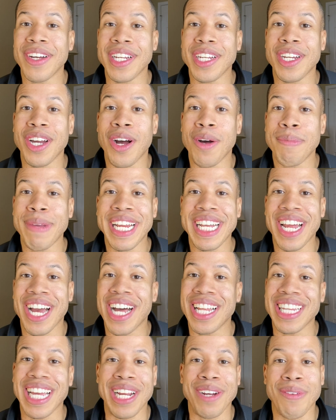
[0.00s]
y'all may
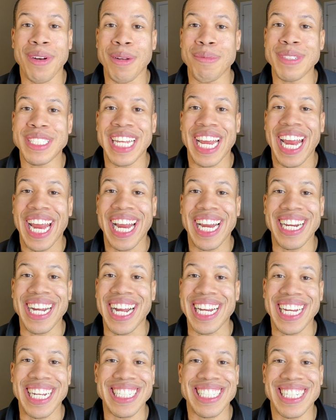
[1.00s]
not like what I'm saying, I
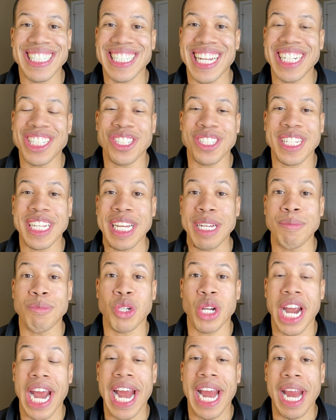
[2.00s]
guess because I just keep
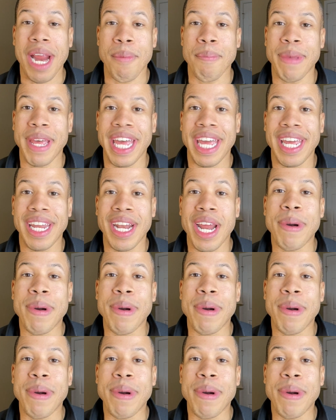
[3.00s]
dragging Ben,